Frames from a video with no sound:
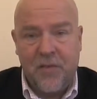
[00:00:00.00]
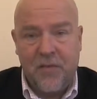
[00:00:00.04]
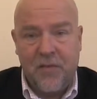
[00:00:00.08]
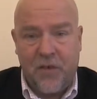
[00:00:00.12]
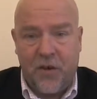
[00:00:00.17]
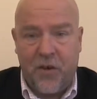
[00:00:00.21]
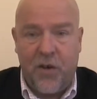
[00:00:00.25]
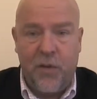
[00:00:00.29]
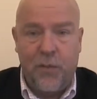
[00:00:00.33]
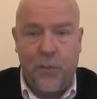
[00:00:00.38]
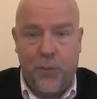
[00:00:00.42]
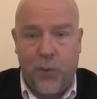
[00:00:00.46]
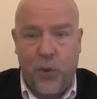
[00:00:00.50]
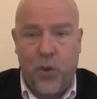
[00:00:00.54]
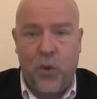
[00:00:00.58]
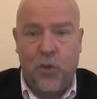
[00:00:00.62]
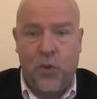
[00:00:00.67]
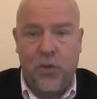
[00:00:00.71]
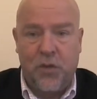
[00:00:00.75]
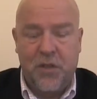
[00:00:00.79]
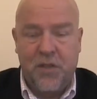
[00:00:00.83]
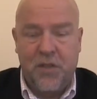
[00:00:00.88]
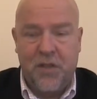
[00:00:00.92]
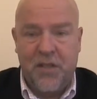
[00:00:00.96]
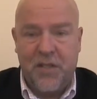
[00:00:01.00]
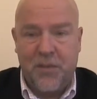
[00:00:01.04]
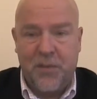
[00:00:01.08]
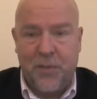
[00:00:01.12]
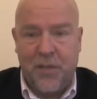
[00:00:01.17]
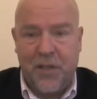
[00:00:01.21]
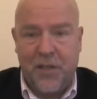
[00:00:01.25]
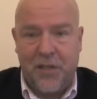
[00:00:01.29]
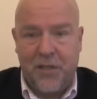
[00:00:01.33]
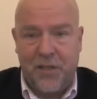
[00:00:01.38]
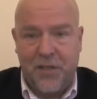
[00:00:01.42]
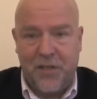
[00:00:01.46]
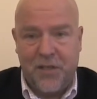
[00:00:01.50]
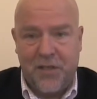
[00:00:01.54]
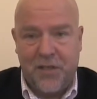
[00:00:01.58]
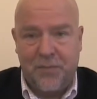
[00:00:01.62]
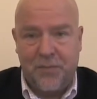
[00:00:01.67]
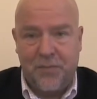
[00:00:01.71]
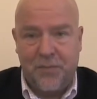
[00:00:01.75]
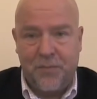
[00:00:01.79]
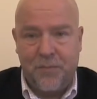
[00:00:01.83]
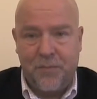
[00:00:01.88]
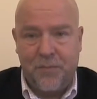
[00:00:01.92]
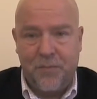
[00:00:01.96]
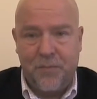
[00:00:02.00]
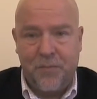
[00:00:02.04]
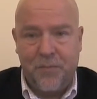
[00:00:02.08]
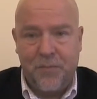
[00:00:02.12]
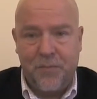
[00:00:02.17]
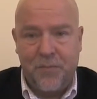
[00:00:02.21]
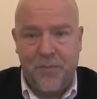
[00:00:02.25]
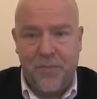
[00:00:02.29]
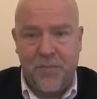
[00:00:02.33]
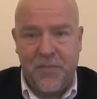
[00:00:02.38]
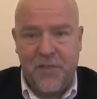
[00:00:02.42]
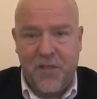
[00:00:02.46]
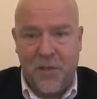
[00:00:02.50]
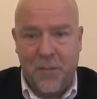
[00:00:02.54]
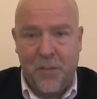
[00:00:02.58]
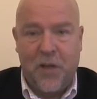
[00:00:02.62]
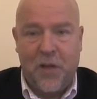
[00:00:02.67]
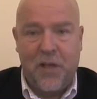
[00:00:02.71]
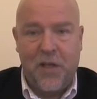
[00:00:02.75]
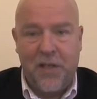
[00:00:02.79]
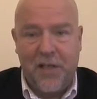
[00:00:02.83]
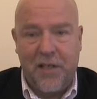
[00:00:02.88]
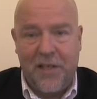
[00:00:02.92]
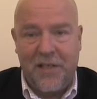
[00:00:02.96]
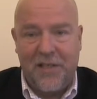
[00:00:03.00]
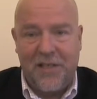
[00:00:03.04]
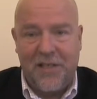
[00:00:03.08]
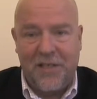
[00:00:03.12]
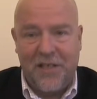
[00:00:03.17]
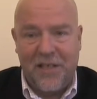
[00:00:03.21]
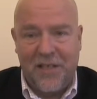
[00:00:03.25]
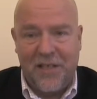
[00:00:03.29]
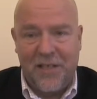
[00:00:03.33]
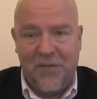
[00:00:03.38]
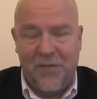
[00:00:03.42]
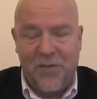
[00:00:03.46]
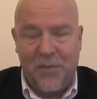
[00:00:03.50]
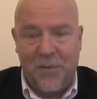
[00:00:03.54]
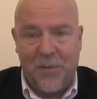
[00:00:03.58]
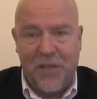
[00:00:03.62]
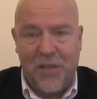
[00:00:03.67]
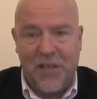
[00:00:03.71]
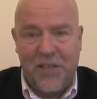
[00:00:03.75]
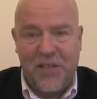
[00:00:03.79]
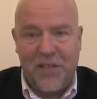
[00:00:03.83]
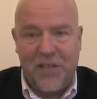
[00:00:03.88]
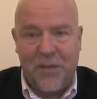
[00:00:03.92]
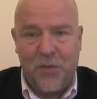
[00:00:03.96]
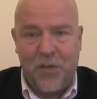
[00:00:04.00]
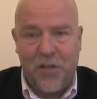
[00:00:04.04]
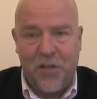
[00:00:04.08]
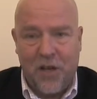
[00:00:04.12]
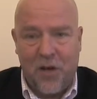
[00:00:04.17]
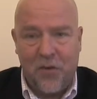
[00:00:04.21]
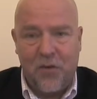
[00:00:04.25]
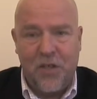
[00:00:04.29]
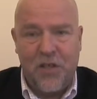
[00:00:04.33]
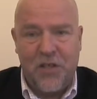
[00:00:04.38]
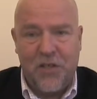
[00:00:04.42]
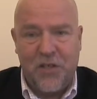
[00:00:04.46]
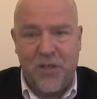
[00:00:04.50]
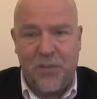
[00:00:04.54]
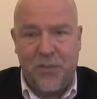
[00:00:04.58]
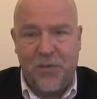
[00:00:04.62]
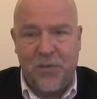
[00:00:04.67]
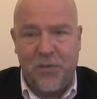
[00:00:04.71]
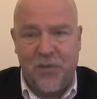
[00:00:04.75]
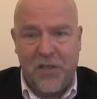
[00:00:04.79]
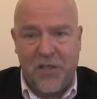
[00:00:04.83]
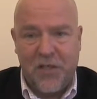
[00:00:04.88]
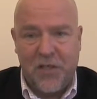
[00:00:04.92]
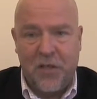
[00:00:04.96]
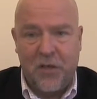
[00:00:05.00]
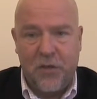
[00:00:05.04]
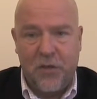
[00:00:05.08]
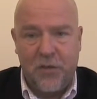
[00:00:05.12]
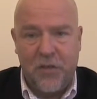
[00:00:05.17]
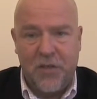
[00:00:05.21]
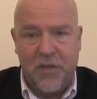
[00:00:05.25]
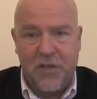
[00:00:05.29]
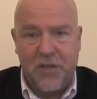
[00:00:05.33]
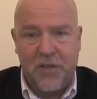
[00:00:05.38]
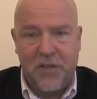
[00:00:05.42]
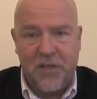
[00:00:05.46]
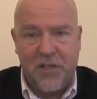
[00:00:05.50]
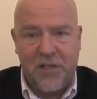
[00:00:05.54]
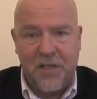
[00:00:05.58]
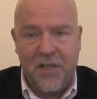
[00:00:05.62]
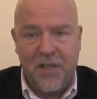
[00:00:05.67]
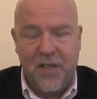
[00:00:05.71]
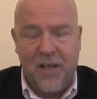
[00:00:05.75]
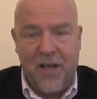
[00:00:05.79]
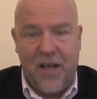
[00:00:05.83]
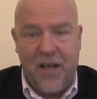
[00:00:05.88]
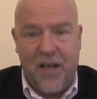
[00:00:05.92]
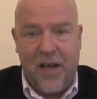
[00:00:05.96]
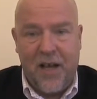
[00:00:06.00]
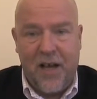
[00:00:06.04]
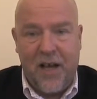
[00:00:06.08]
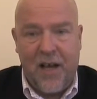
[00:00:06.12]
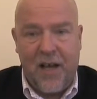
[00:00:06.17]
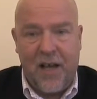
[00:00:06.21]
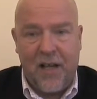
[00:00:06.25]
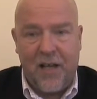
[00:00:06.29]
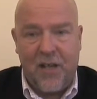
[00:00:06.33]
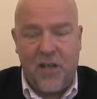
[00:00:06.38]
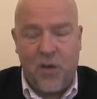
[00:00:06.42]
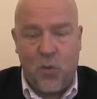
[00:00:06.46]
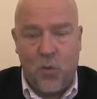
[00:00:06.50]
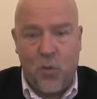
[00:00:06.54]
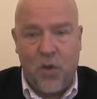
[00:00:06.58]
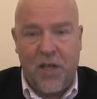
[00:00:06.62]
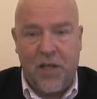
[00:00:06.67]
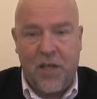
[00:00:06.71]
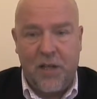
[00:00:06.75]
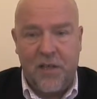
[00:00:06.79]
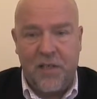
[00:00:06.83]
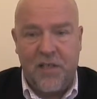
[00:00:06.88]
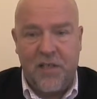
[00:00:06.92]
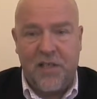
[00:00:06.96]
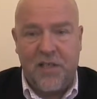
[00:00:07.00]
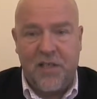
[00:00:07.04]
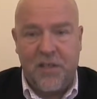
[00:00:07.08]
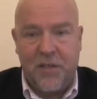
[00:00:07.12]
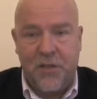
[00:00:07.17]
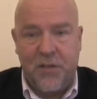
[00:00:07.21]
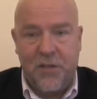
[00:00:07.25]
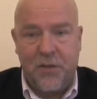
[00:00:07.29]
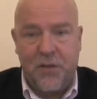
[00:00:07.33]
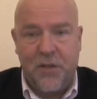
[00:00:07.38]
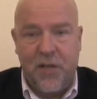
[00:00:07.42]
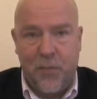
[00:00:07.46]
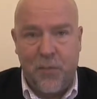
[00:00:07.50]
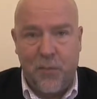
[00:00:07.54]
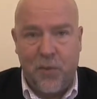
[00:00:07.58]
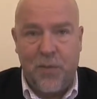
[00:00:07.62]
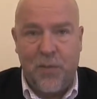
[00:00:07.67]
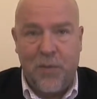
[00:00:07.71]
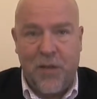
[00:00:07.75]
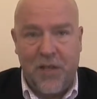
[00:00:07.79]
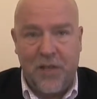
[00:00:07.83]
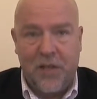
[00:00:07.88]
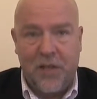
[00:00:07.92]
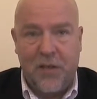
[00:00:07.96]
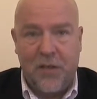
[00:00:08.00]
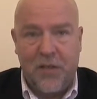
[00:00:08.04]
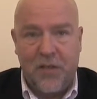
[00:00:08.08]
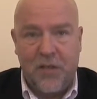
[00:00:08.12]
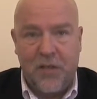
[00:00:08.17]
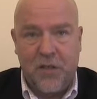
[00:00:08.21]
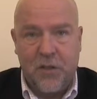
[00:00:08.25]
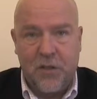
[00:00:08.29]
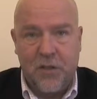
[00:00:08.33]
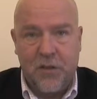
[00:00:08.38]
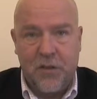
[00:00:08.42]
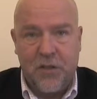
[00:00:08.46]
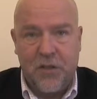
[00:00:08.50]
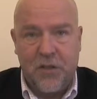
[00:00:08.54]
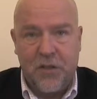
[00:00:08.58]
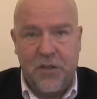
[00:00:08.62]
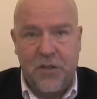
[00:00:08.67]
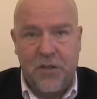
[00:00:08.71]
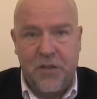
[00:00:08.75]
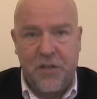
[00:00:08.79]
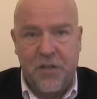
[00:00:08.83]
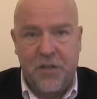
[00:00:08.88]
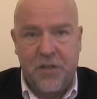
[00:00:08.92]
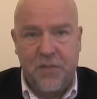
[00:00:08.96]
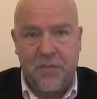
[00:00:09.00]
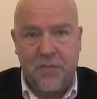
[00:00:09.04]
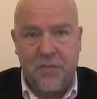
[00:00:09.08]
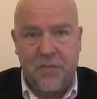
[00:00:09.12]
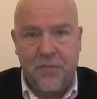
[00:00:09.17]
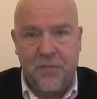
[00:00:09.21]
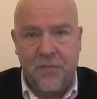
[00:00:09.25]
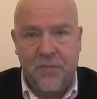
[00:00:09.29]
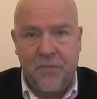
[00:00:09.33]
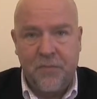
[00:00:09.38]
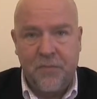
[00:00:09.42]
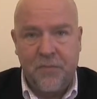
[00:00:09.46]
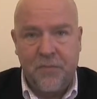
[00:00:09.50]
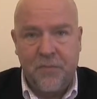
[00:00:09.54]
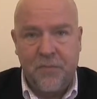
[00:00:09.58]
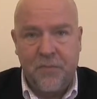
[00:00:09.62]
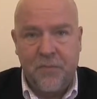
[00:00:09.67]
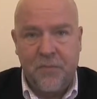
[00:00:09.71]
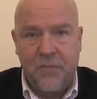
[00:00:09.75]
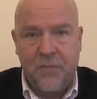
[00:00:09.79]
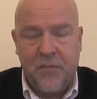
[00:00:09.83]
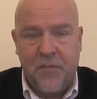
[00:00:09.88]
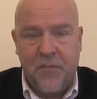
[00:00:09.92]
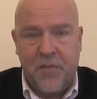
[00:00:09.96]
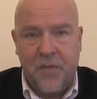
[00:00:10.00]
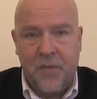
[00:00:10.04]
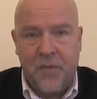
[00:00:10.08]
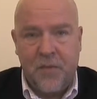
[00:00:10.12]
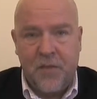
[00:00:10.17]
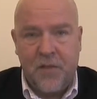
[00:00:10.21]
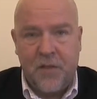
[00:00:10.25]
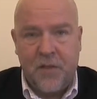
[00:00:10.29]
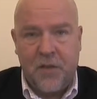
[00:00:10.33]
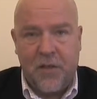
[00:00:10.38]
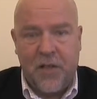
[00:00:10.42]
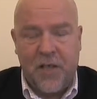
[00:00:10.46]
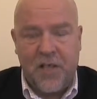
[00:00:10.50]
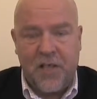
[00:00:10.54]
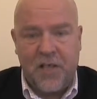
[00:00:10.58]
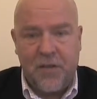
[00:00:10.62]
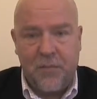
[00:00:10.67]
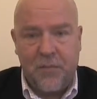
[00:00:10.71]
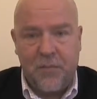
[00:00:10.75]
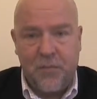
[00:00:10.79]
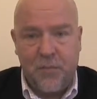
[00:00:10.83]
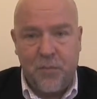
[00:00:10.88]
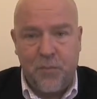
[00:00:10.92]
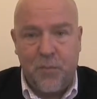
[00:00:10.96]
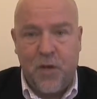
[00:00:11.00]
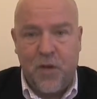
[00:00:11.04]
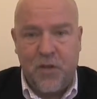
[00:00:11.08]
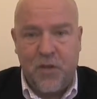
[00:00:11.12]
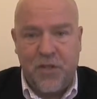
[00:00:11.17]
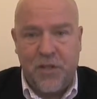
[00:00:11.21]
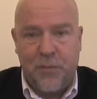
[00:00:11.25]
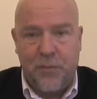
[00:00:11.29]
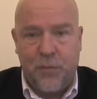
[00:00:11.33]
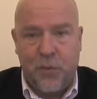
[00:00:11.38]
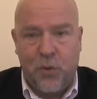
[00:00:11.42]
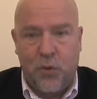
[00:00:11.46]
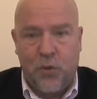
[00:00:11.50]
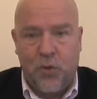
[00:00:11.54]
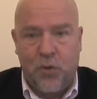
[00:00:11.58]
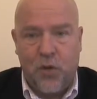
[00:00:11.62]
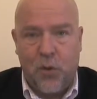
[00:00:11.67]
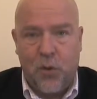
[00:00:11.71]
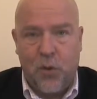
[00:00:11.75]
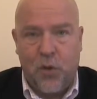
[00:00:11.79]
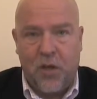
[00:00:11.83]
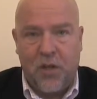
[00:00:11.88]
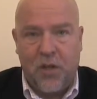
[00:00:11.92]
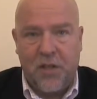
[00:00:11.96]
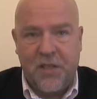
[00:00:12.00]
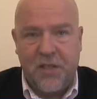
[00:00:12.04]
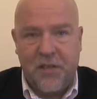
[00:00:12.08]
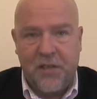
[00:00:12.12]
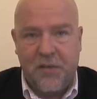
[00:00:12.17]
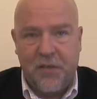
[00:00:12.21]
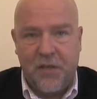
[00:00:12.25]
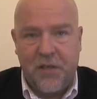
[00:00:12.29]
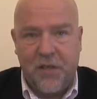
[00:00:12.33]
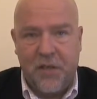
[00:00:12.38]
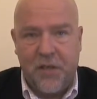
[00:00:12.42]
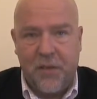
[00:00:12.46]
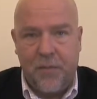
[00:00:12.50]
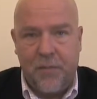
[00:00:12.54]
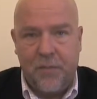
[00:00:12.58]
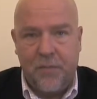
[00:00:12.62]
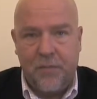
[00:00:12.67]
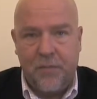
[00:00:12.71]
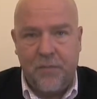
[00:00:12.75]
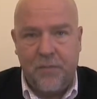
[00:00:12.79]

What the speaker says: Very important, this, because somebody needs to leave the meeting with ownership of the solutions and a willingness to implement those solutions. So that's the most important quality for them.